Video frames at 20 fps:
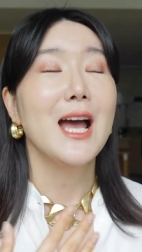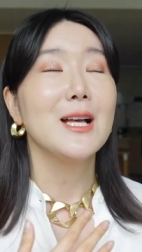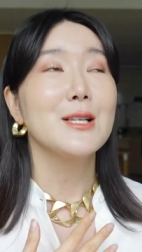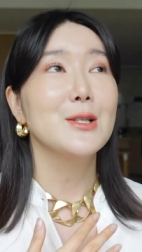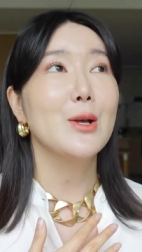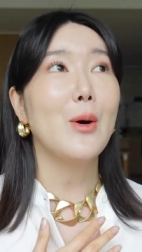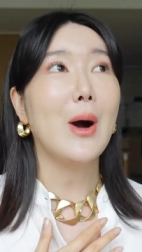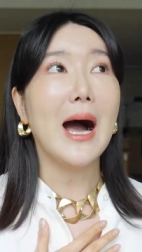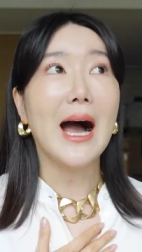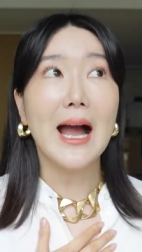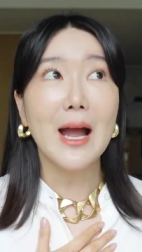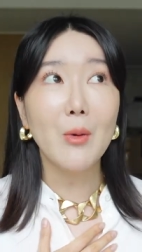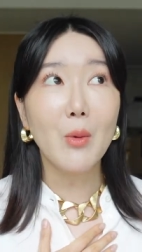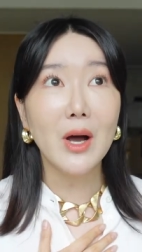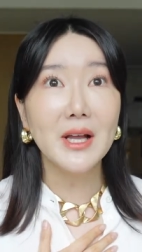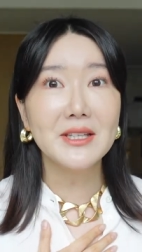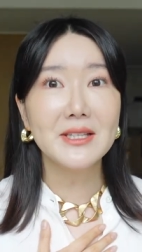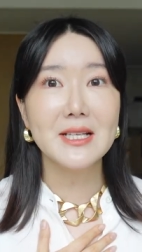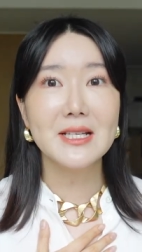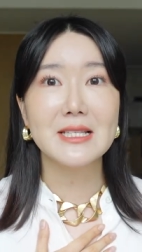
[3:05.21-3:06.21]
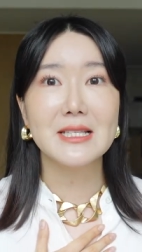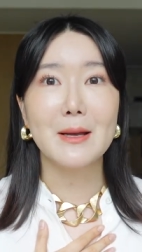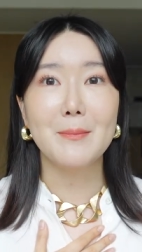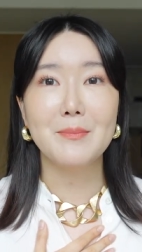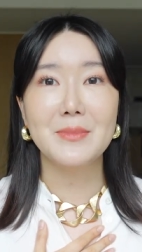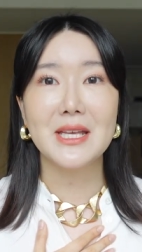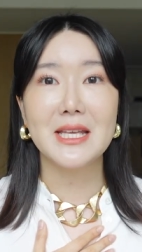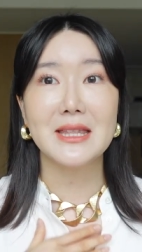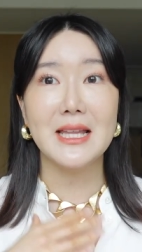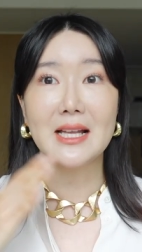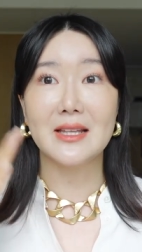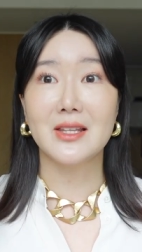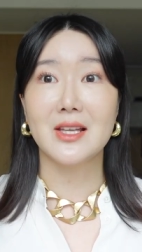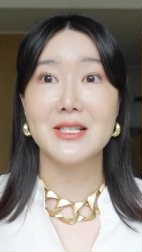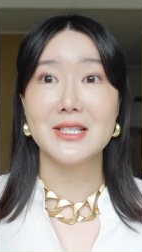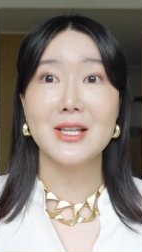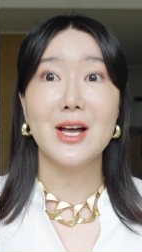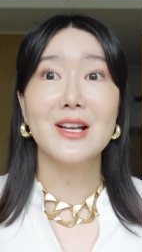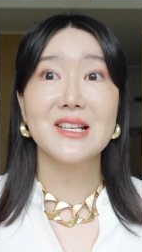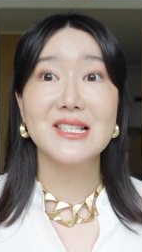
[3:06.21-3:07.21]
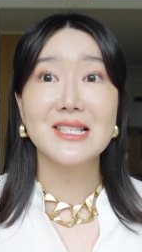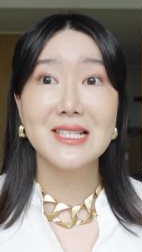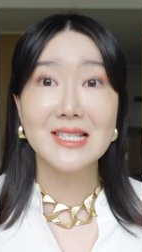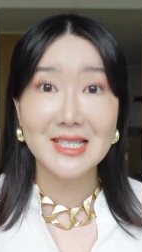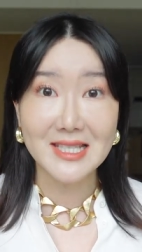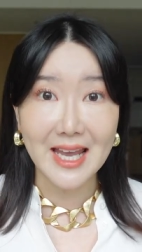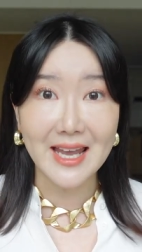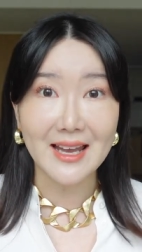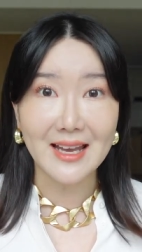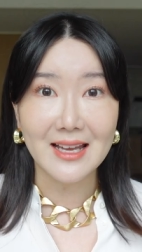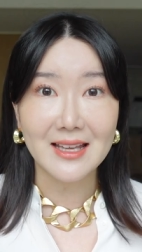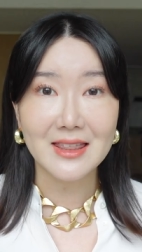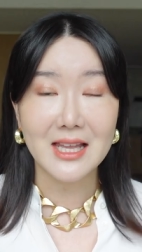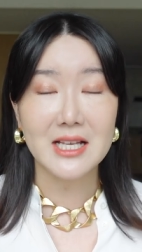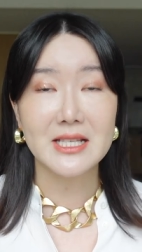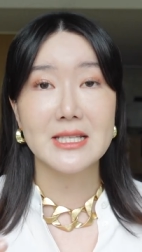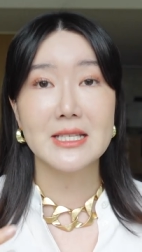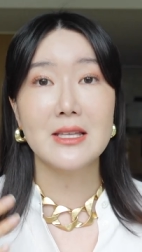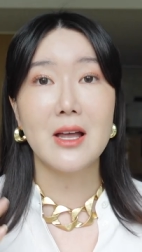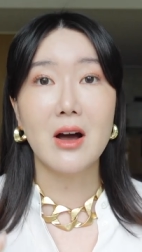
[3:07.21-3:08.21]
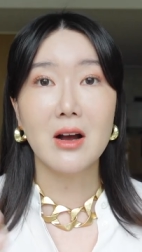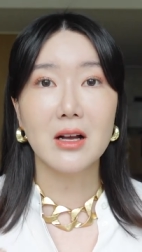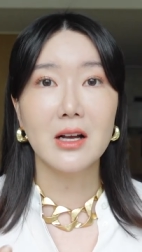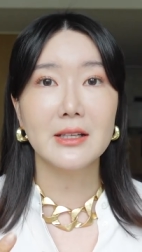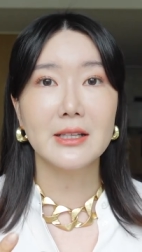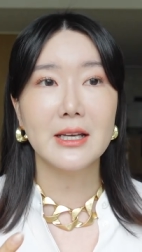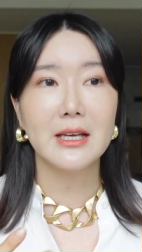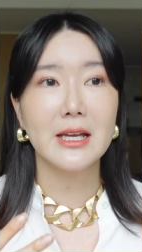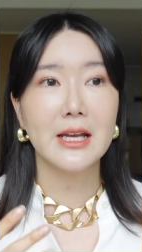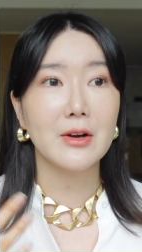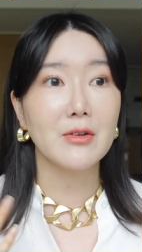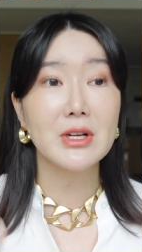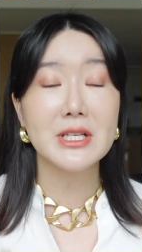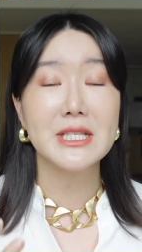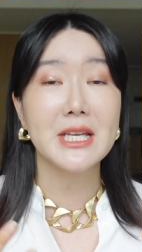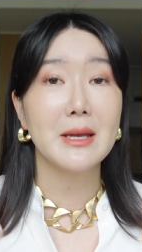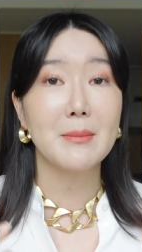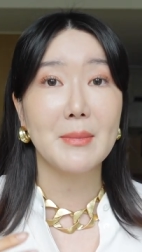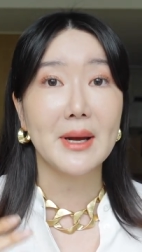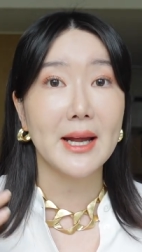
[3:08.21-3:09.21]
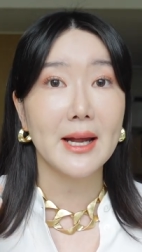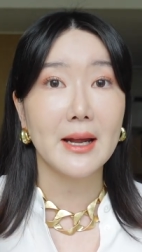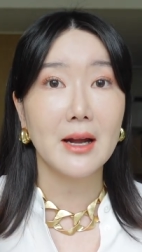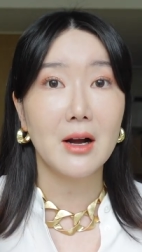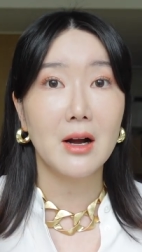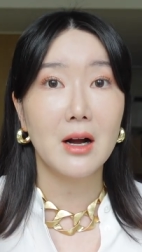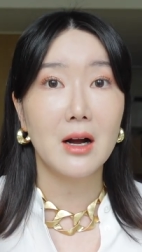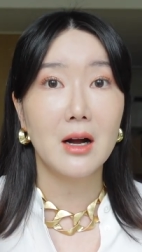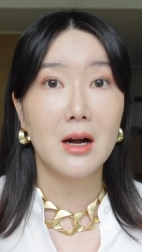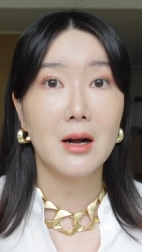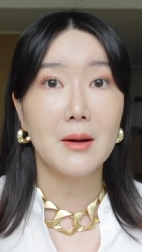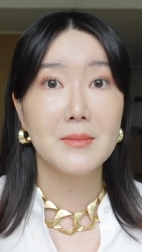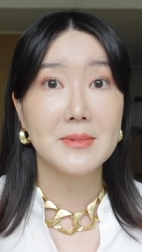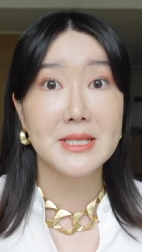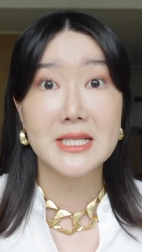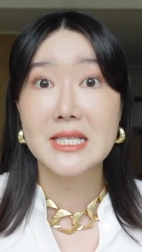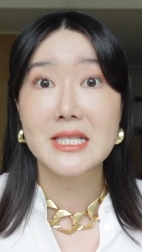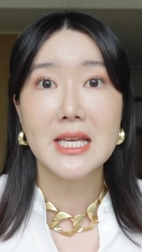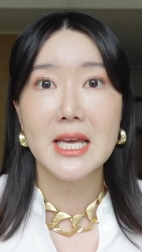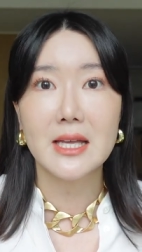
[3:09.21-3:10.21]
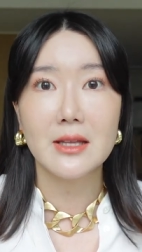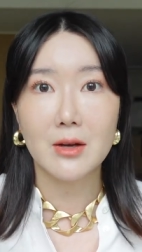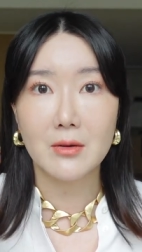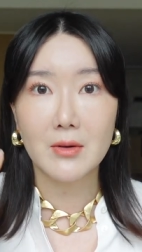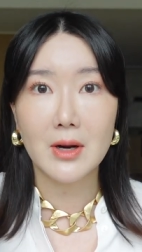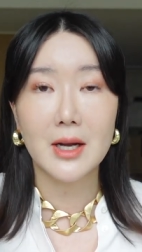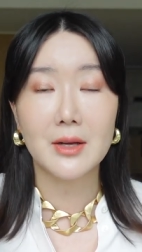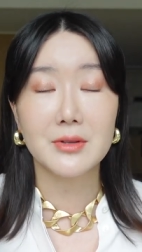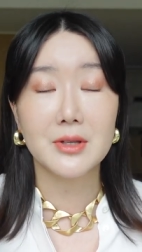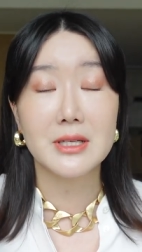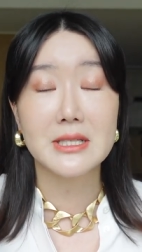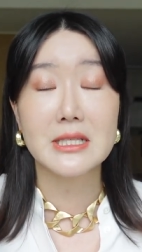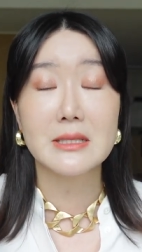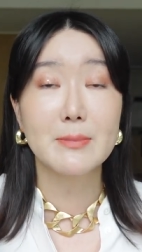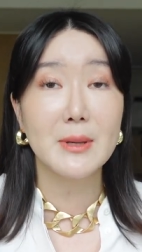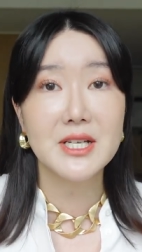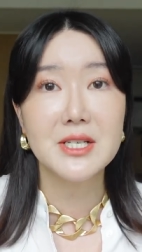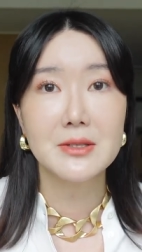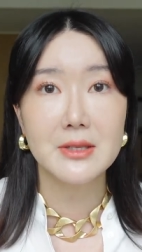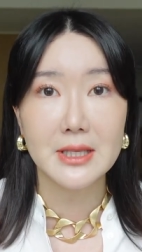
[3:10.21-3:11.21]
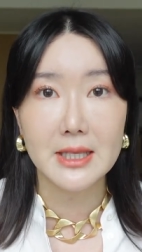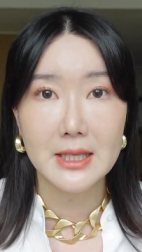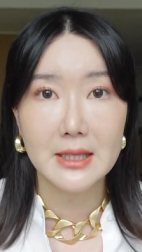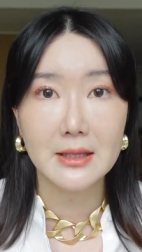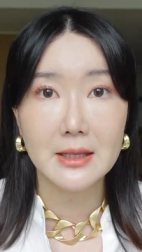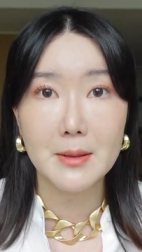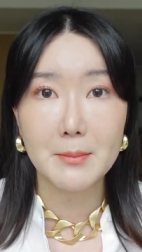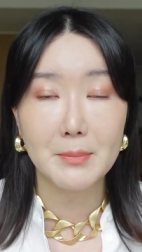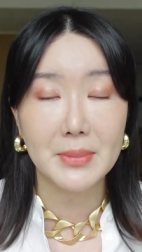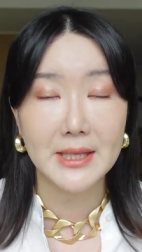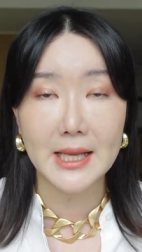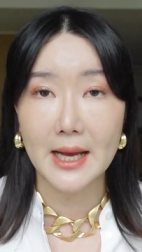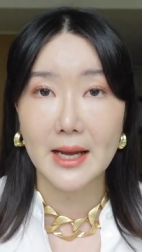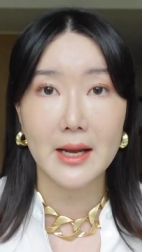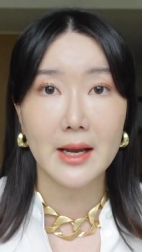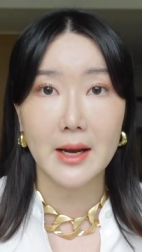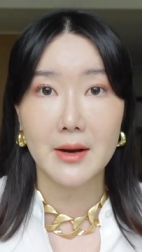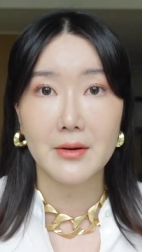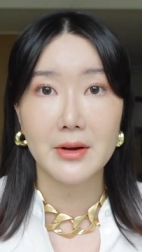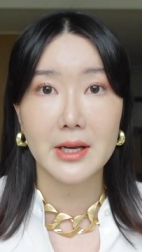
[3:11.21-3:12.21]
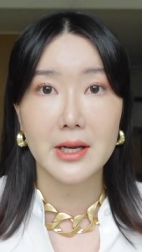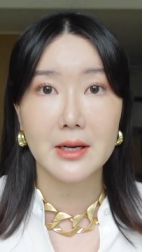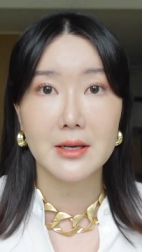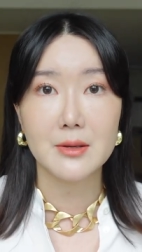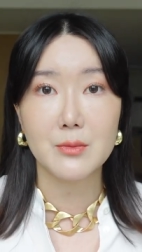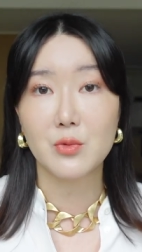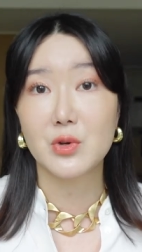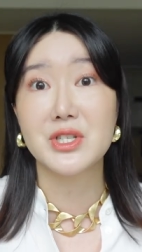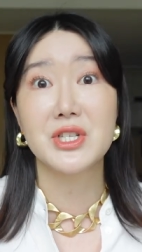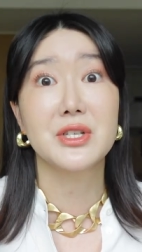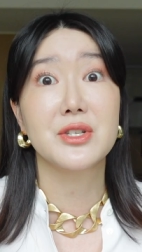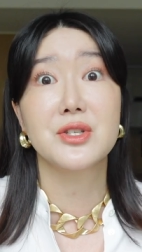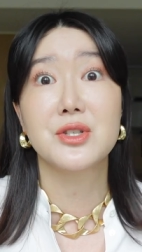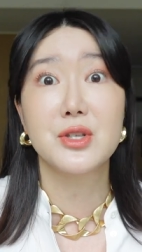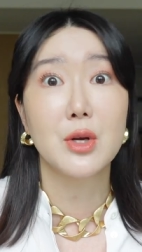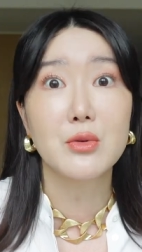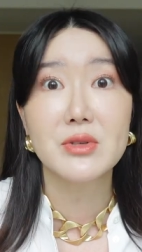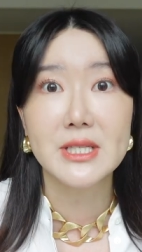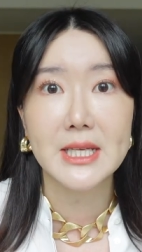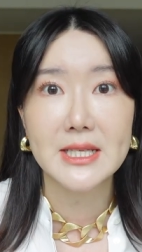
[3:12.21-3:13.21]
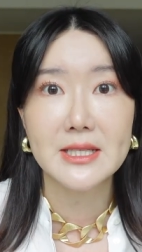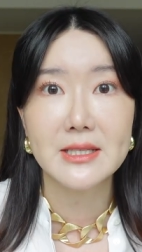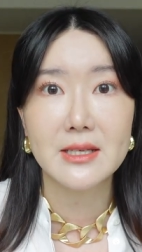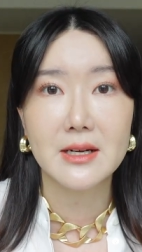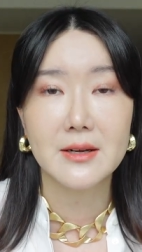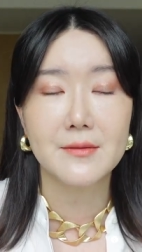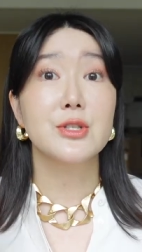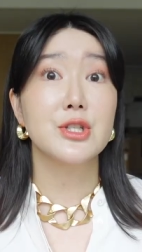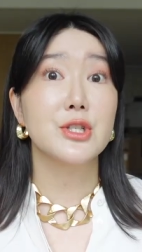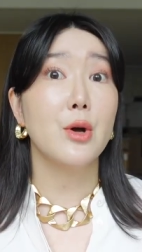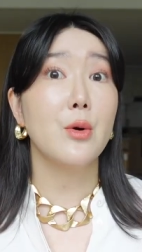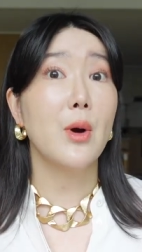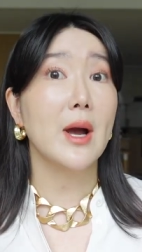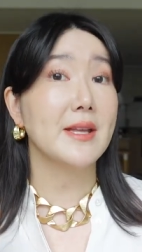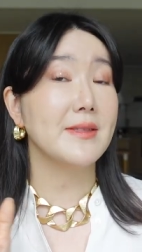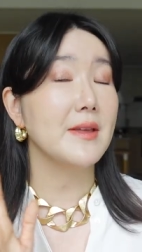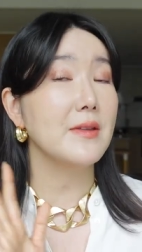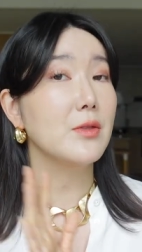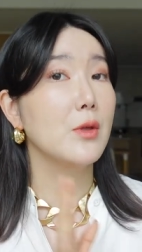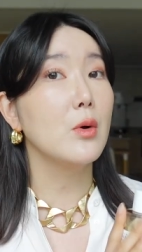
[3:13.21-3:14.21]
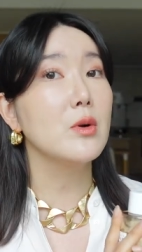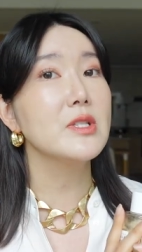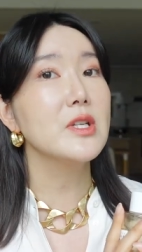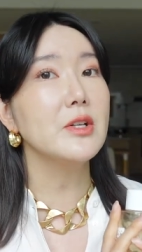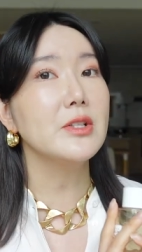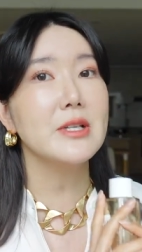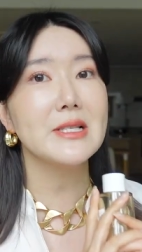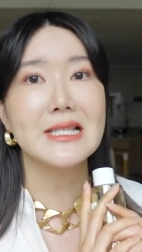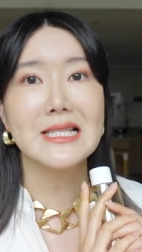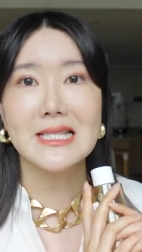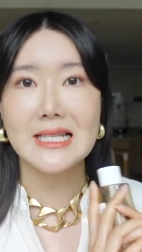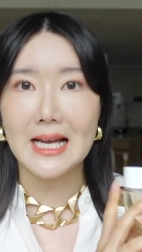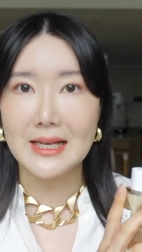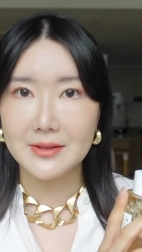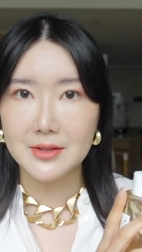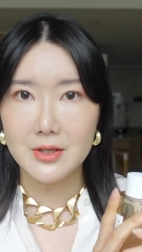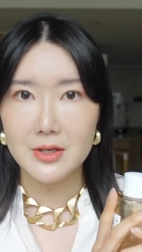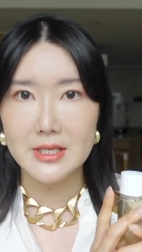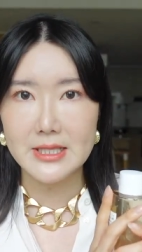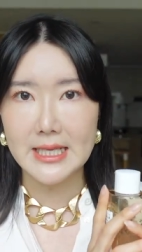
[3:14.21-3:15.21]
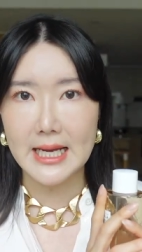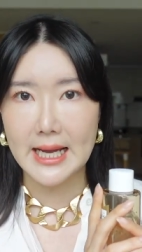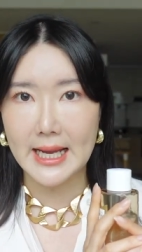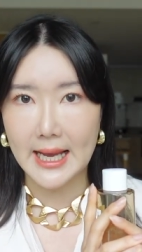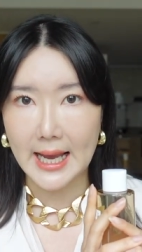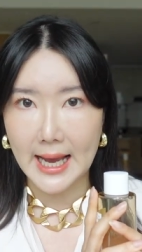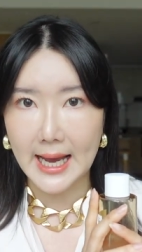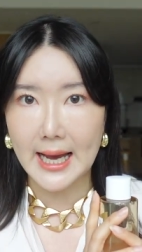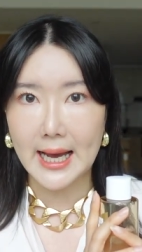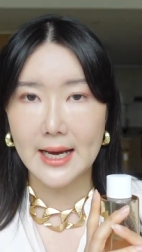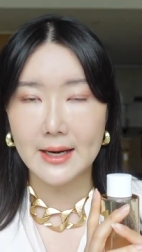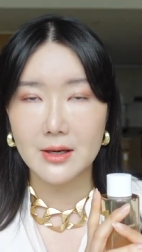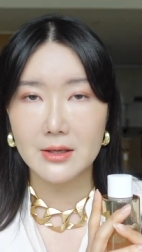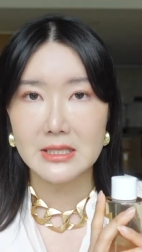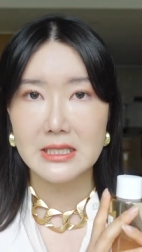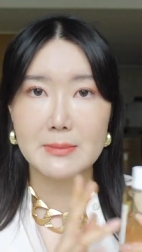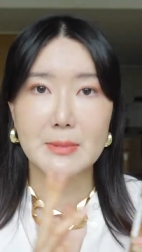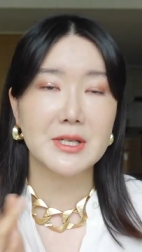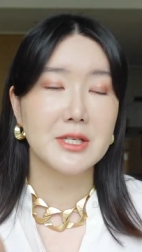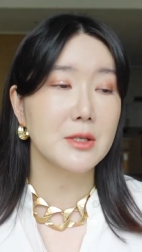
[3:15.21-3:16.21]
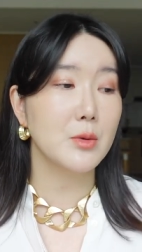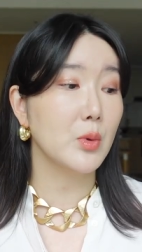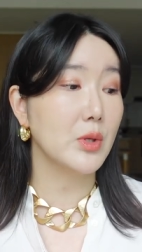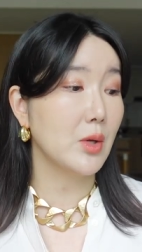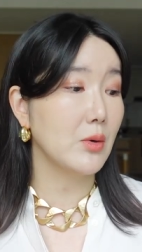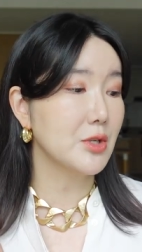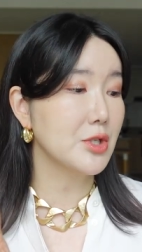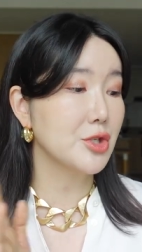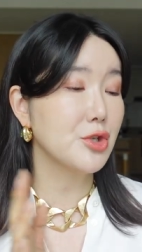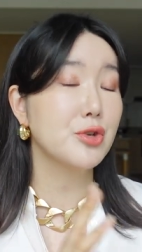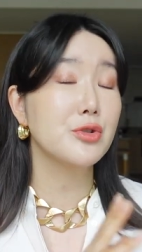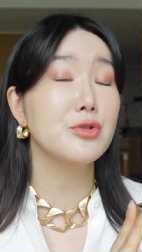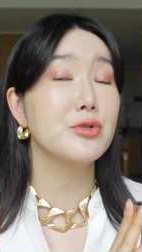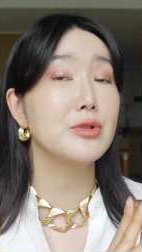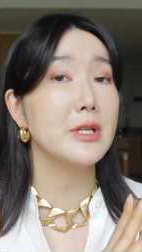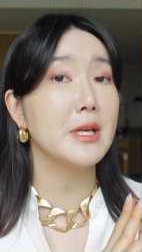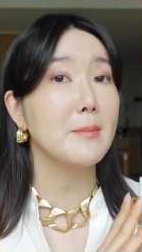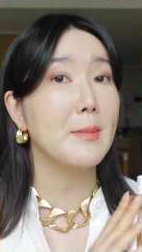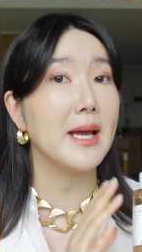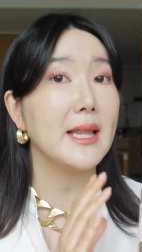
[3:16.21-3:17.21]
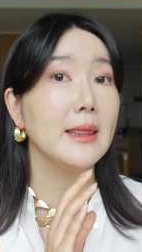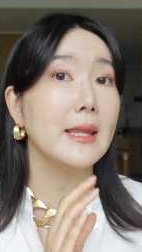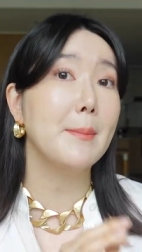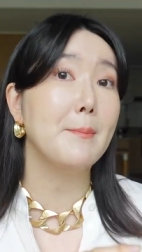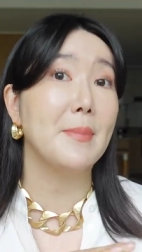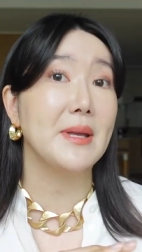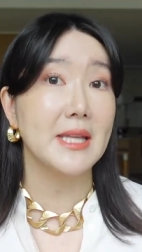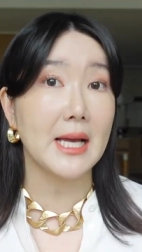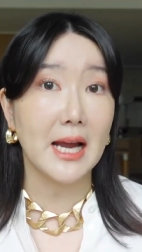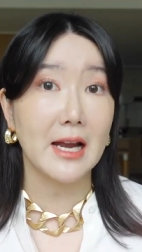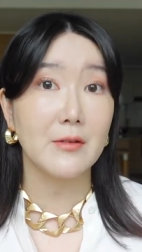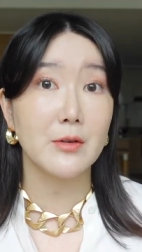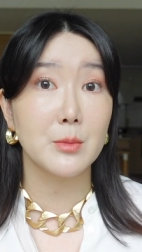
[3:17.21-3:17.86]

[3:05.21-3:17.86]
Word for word: So I wanted something that does not sting, that's not gonna irritate my um, skin around, especially the lip and eye area, which is so sensitive. So I think those are the standards I had, especially when I was choosing my lip and eye